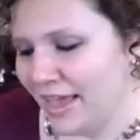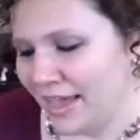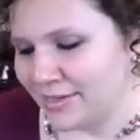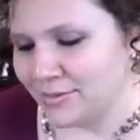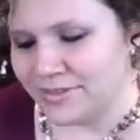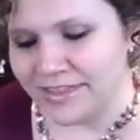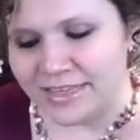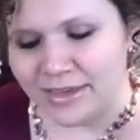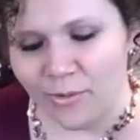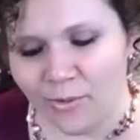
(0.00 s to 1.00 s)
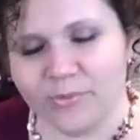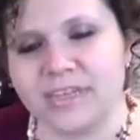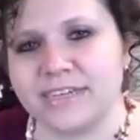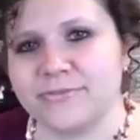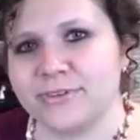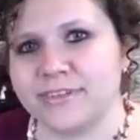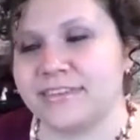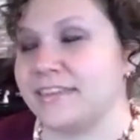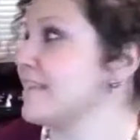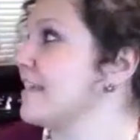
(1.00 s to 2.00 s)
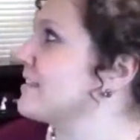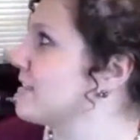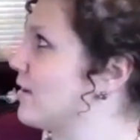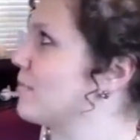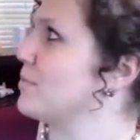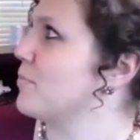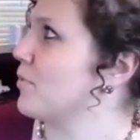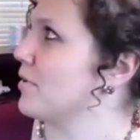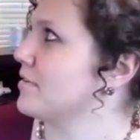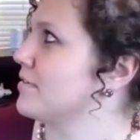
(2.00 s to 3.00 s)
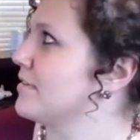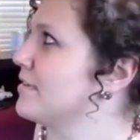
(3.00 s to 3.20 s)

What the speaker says: And you said the only difference, and it's actually on my board,